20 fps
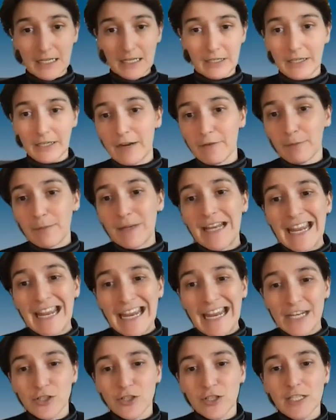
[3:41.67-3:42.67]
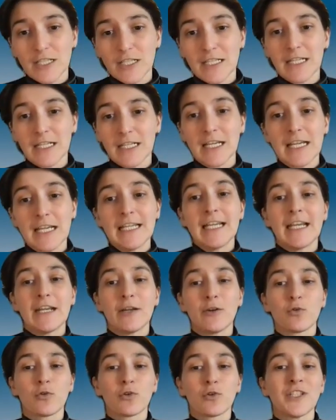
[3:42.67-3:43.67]
a government agency,
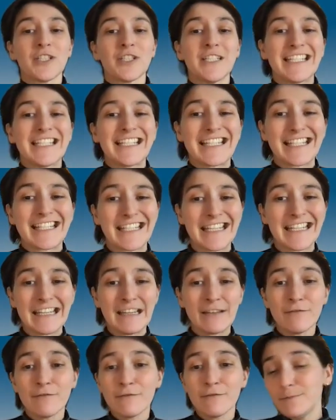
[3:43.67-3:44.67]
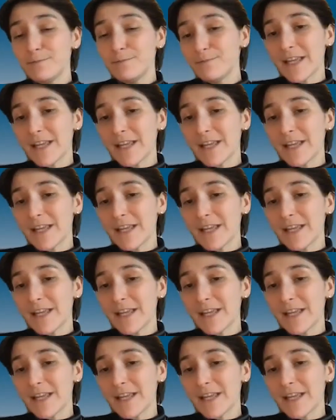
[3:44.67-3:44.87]
in order to deceive